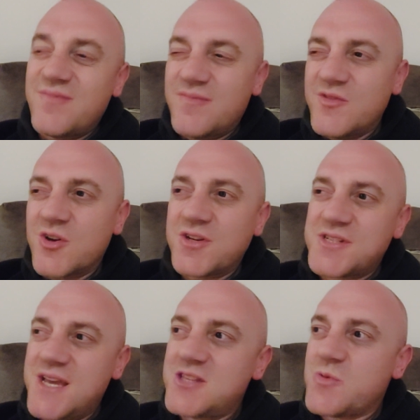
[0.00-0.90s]
I'm not going to
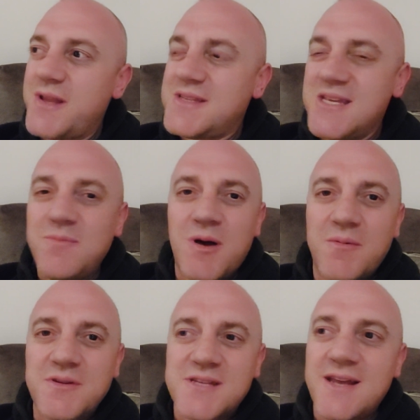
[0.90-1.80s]
say 20, but I'm
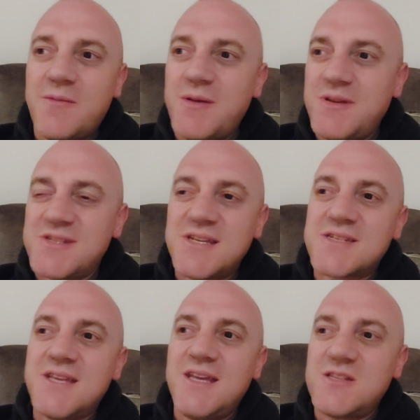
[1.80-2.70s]
going to say like maybe
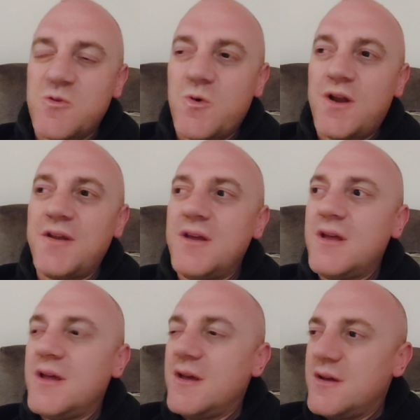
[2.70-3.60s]
16-1
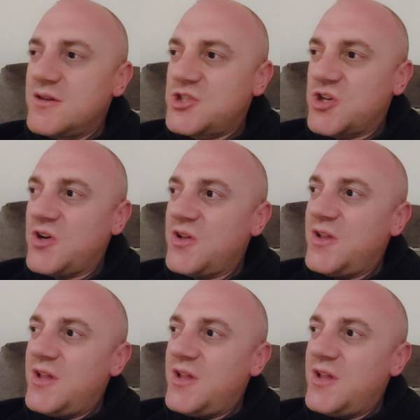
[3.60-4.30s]
shot.